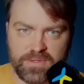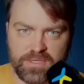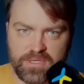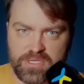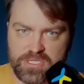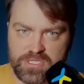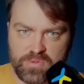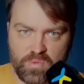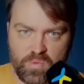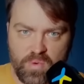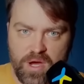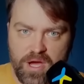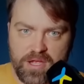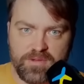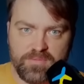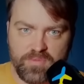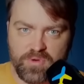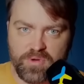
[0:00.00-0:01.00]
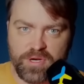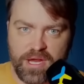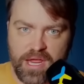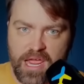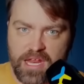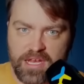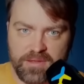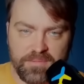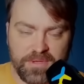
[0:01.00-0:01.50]
there is one more
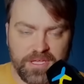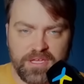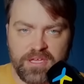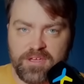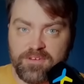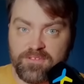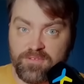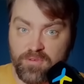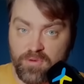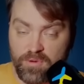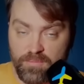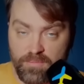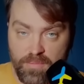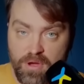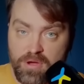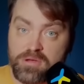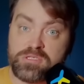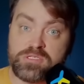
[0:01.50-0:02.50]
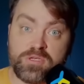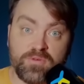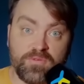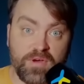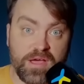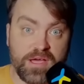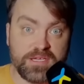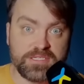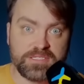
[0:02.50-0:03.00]
enemy for both
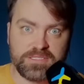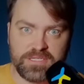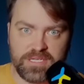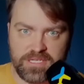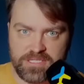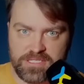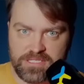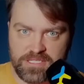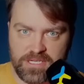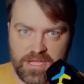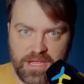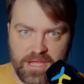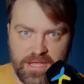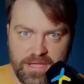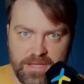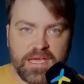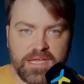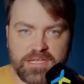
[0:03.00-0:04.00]
of us, they say.